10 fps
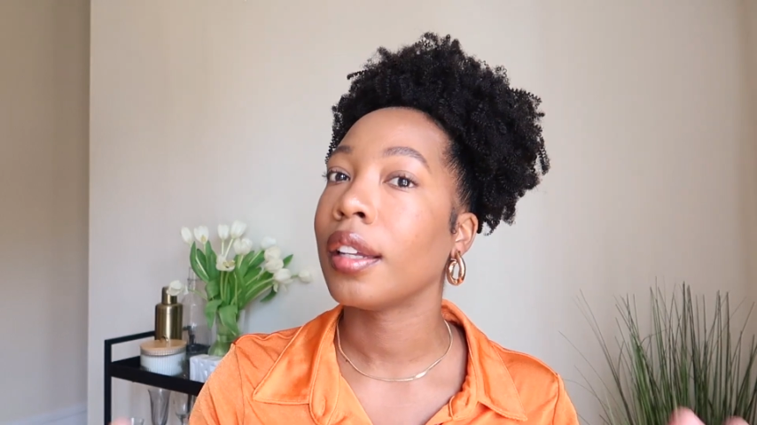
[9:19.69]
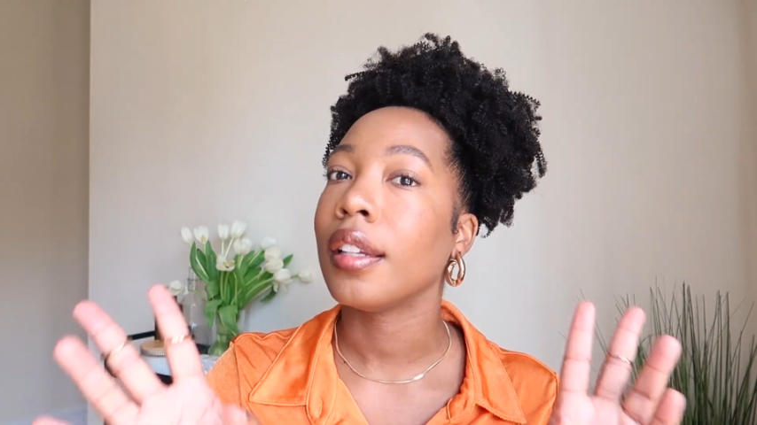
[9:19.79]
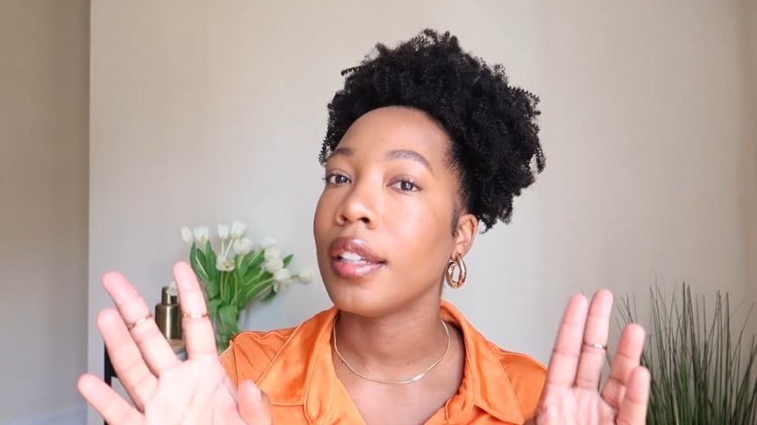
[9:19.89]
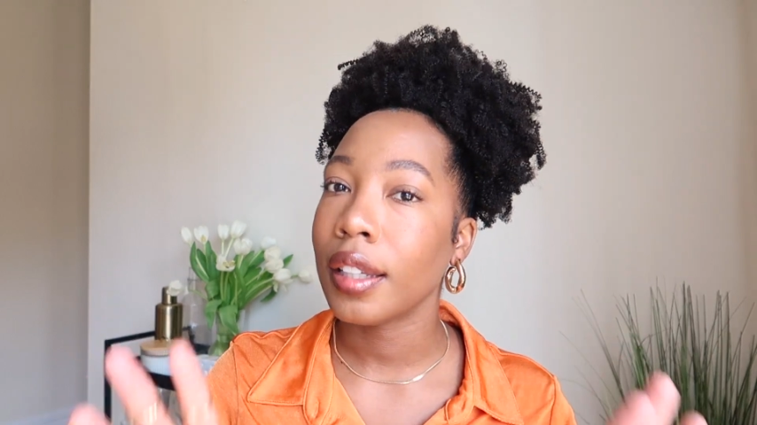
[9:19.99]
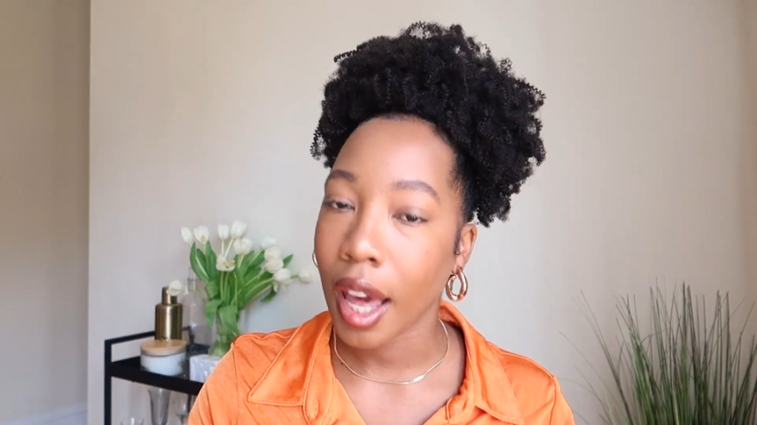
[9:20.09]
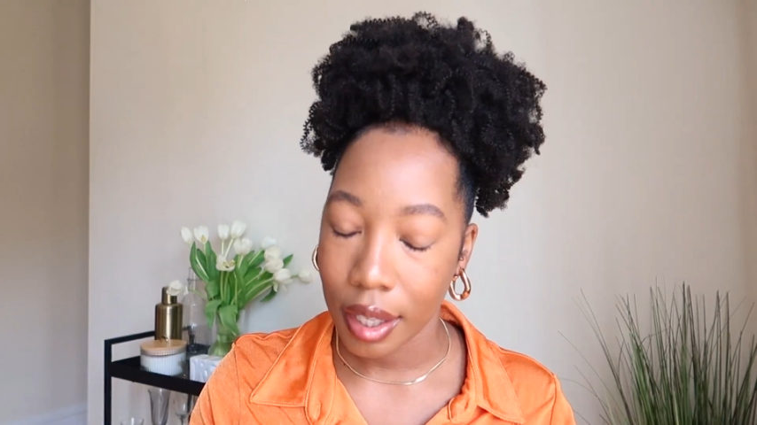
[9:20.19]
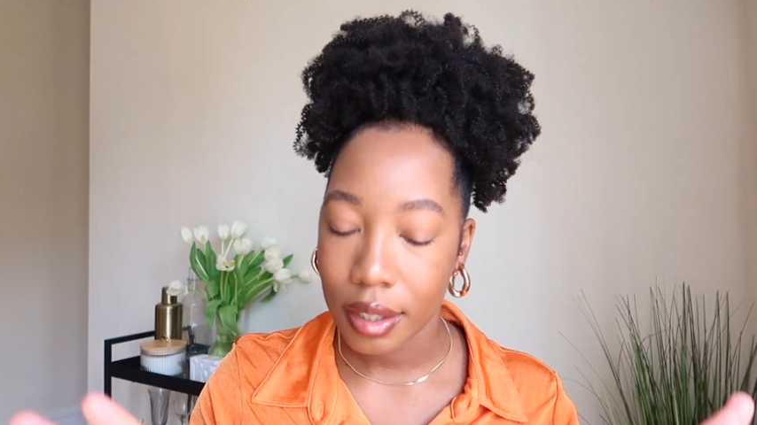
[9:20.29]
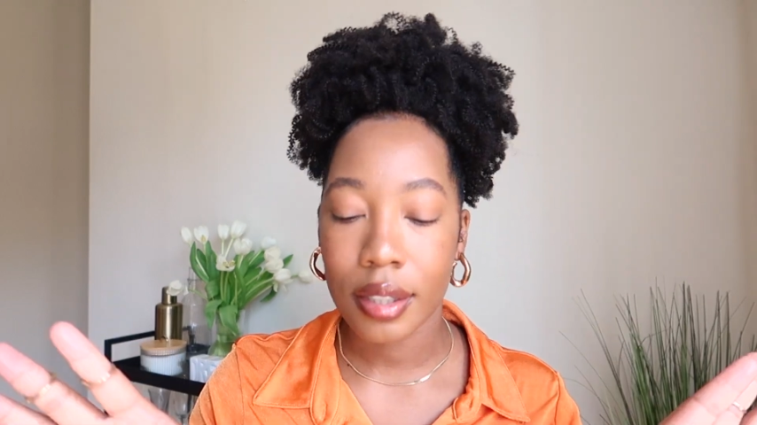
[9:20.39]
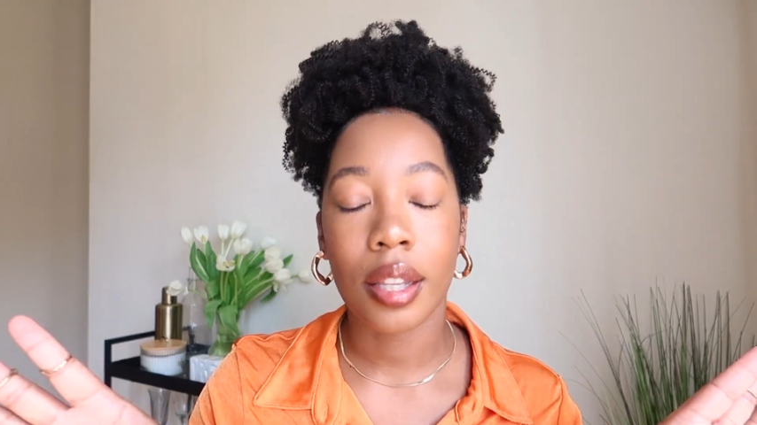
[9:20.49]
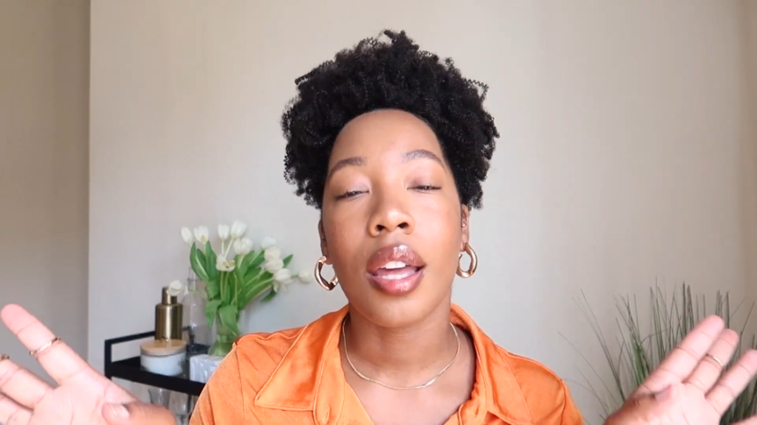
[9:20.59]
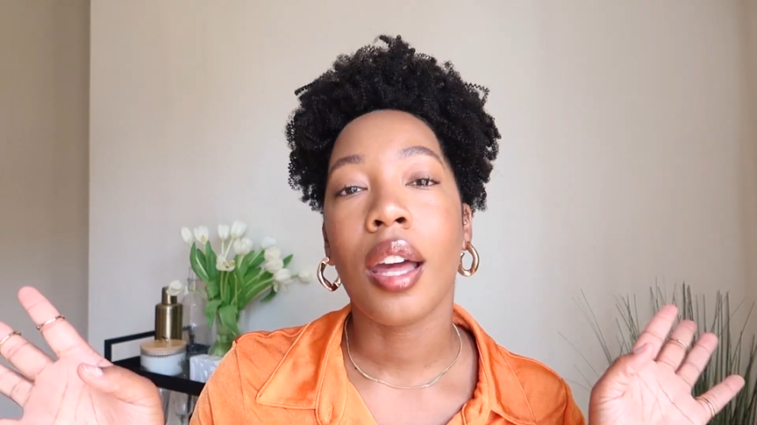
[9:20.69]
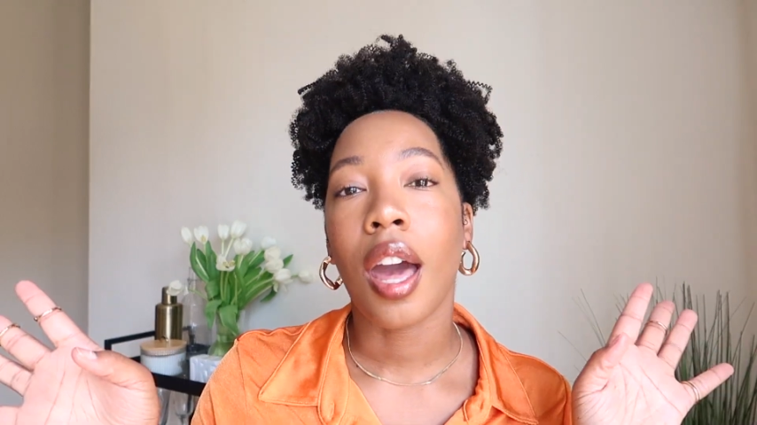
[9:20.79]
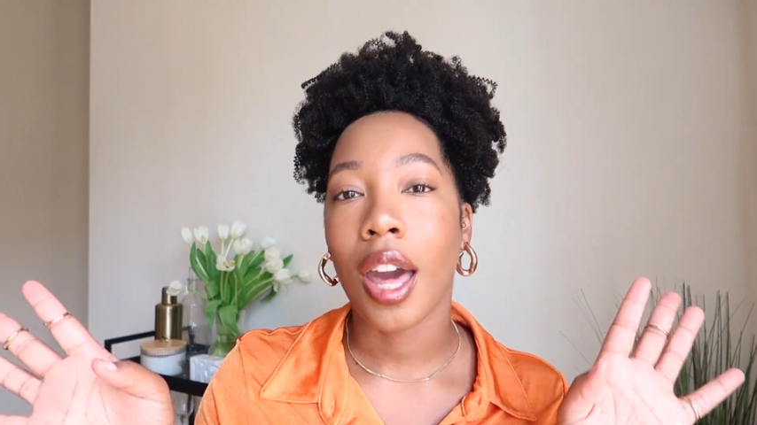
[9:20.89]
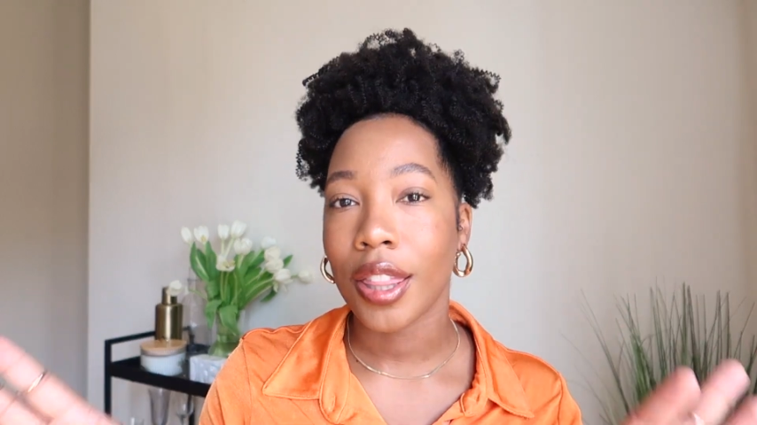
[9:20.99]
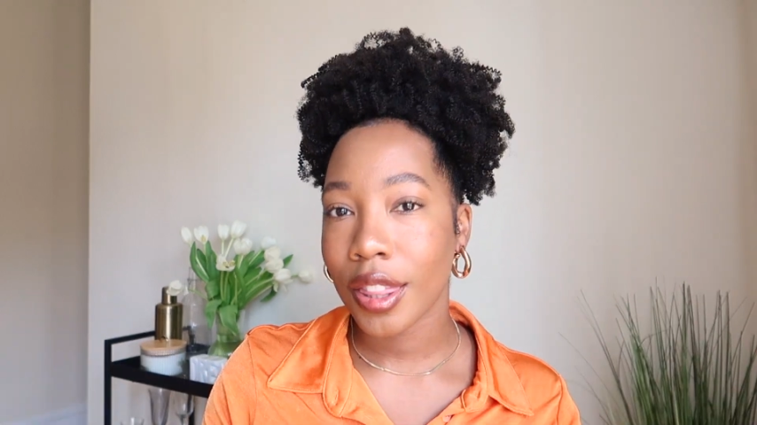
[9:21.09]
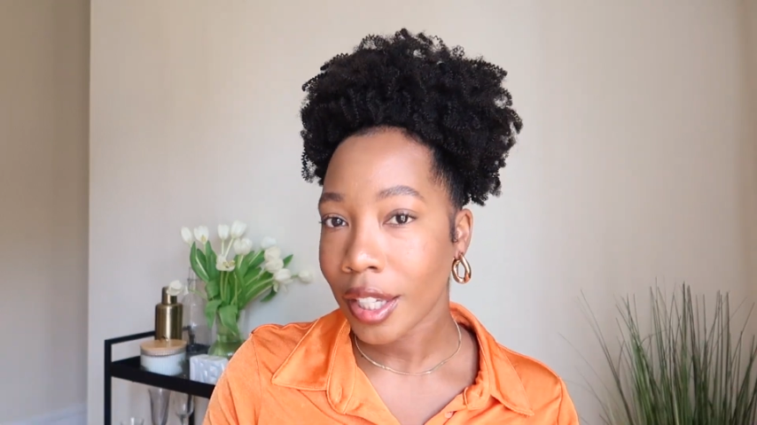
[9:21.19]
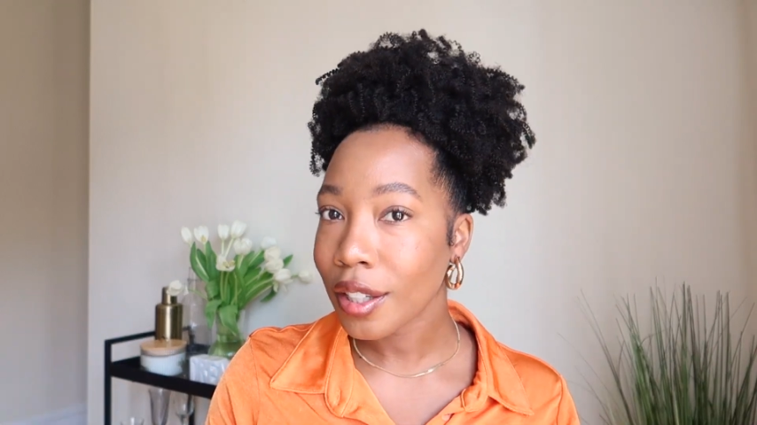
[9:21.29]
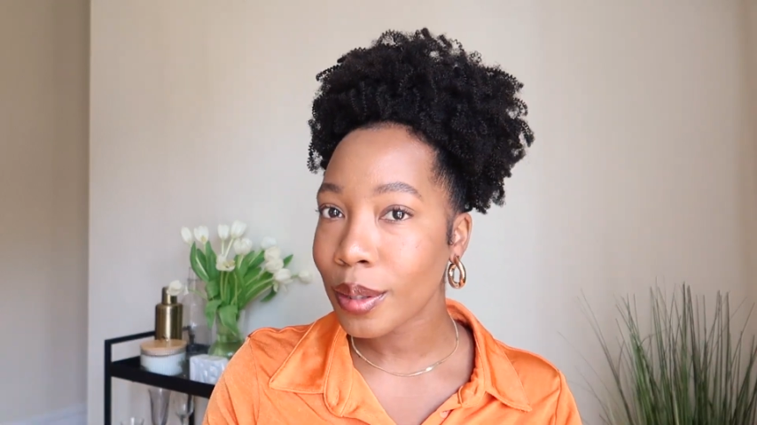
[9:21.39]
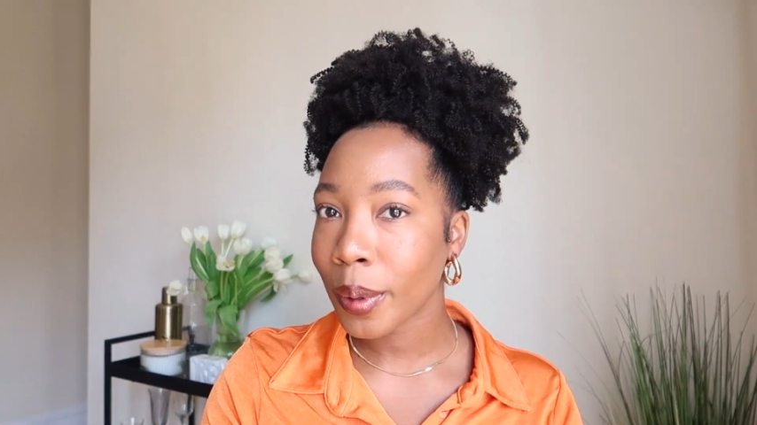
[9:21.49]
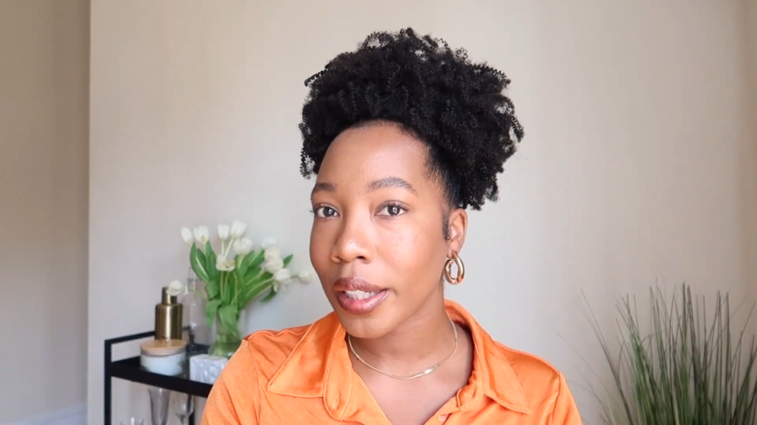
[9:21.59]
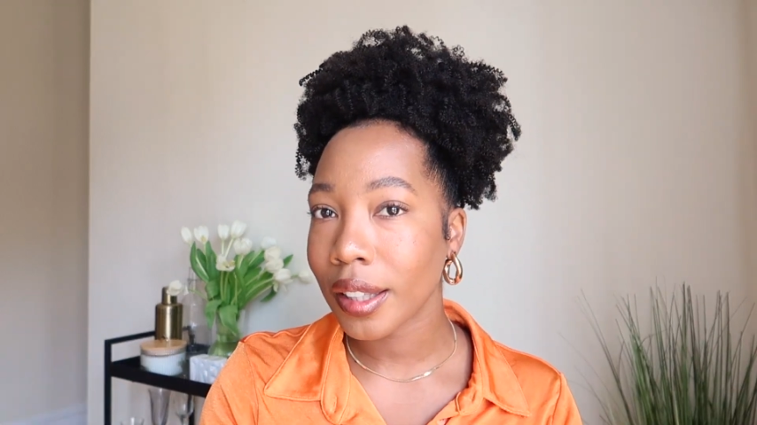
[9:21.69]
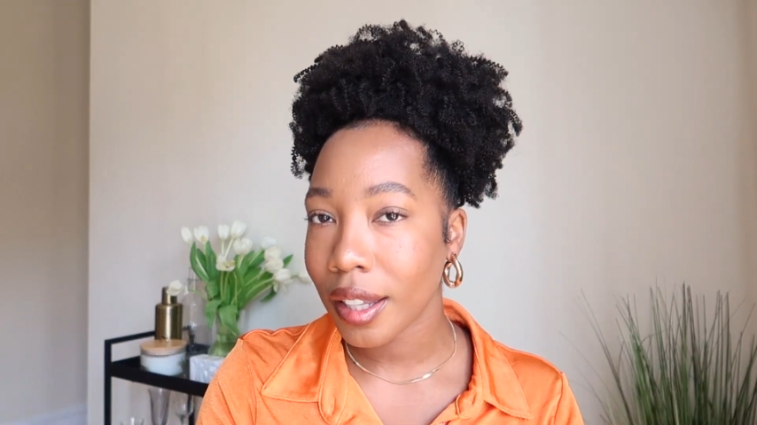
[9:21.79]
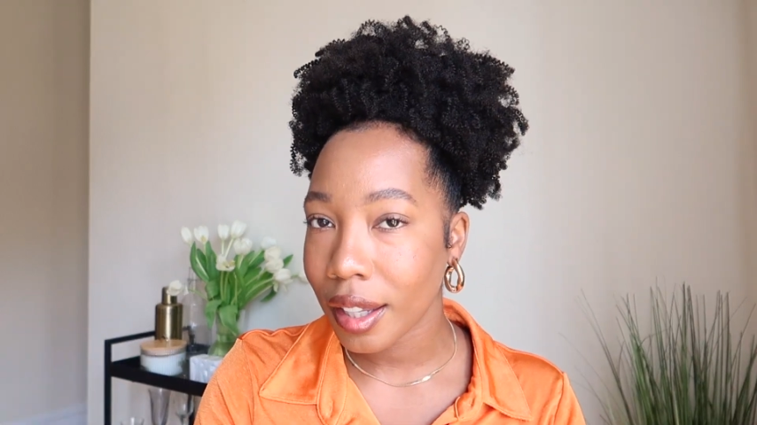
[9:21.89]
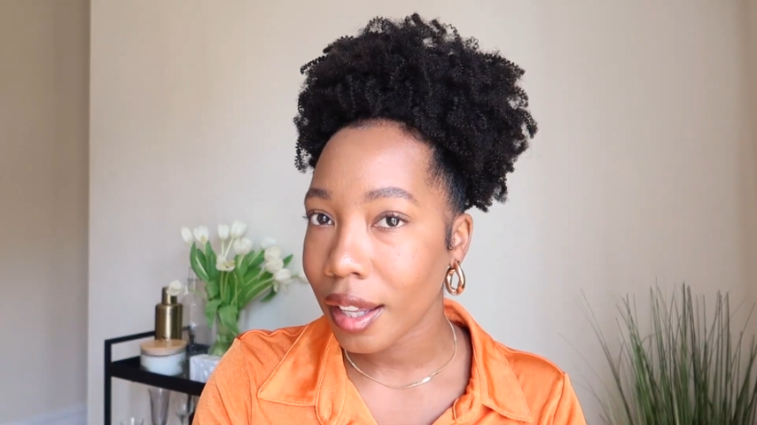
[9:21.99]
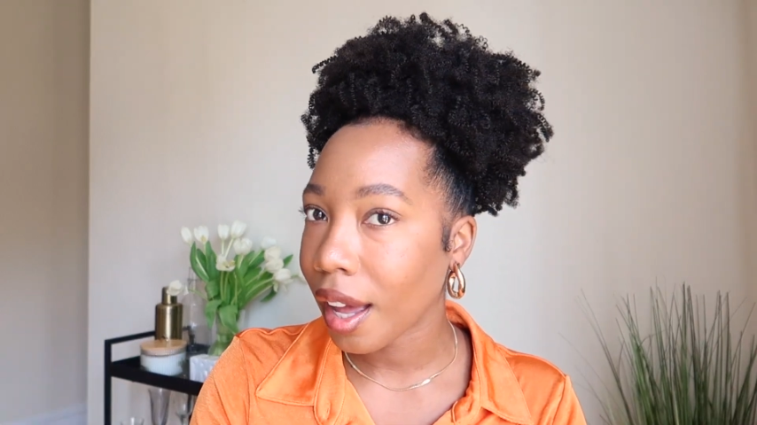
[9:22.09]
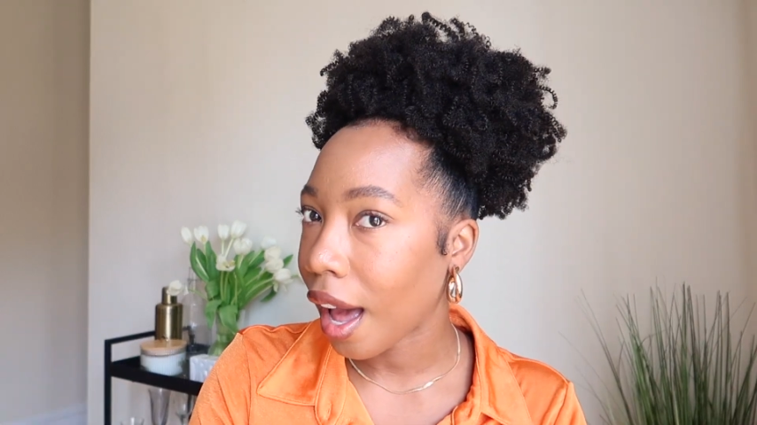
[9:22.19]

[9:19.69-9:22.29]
Yes, I think it's worth it.